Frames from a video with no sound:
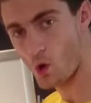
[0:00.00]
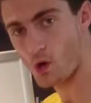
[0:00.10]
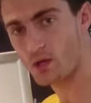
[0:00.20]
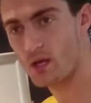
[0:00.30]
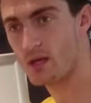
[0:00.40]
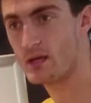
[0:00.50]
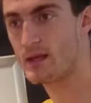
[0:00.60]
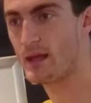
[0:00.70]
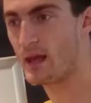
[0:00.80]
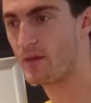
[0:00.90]
work
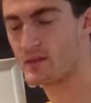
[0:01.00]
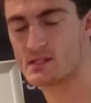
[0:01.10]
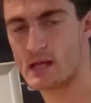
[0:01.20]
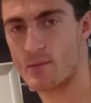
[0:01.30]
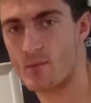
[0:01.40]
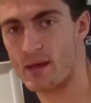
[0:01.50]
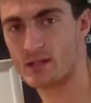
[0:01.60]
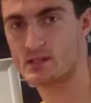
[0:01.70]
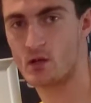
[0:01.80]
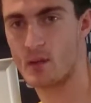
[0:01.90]
in the same
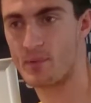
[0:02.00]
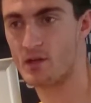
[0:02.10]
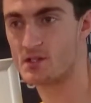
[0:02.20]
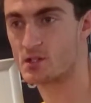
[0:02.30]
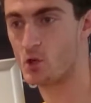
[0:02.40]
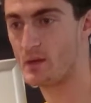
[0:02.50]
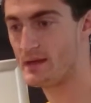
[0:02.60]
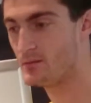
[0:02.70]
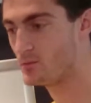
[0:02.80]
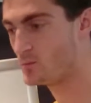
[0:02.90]
amount of time period. So
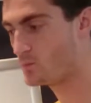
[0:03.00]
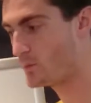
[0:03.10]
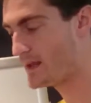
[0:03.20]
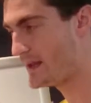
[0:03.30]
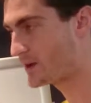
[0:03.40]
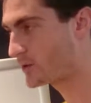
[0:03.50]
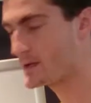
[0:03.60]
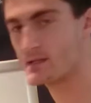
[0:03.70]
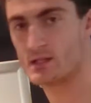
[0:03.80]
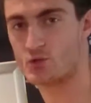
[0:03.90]
we
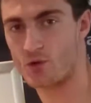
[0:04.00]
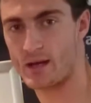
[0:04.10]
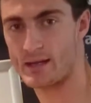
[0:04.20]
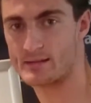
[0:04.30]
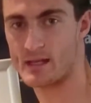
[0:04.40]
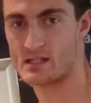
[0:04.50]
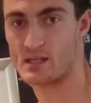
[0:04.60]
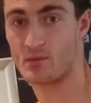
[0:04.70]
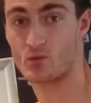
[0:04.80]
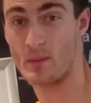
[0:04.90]
increase the training
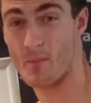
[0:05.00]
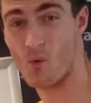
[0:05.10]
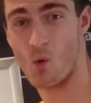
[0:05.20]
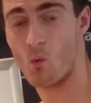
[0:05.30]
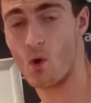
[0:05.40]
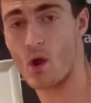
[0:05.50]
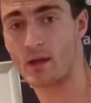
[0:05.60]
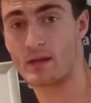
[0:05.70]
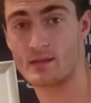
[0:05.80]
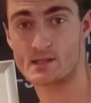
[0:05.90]
density. We're doing more
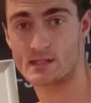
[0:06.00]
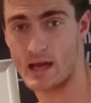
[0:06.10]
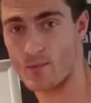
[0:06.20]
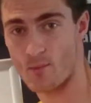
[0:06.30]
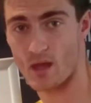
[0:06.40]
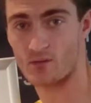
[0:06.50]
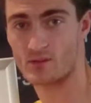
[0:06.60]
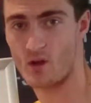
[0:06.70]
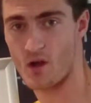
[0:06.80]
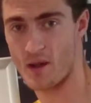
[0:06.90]
work in the same amount of
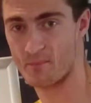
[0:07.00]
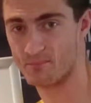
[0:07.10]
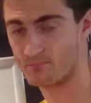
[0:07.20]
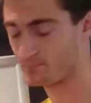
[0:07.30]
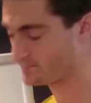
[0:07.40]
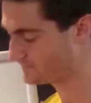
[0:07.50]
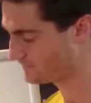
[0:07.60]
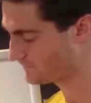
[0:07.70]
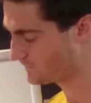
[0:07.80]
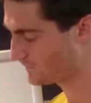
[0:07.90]
time.
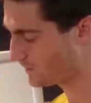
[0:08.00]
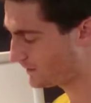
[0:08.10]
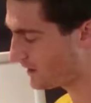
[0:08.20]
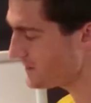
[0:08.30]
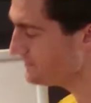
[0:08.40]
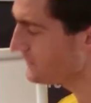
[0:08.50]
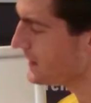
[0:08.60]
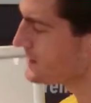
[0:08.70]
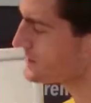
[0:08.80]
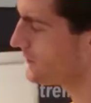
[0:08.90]
Okay?
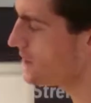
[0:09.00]
So